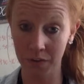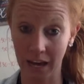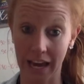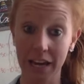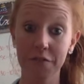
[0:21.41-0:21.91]

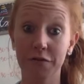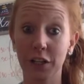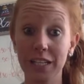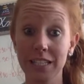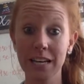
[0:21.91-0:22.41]
Okay,
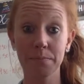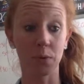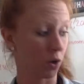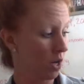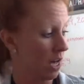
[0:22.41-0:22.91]
for
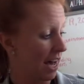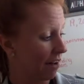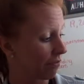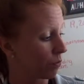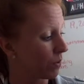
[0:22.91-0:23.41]
example,
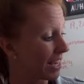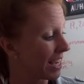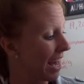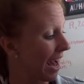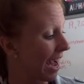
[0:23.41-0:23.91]
if
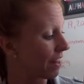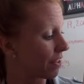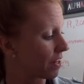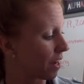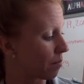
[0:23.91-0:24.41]
we
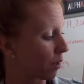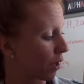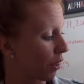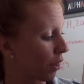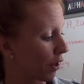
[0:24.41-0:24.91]
had the
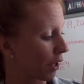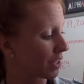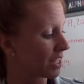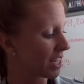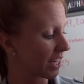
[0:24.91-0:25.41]
number
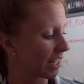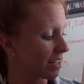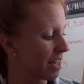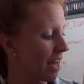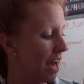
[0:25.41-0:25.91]

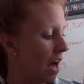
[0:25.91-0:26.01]
13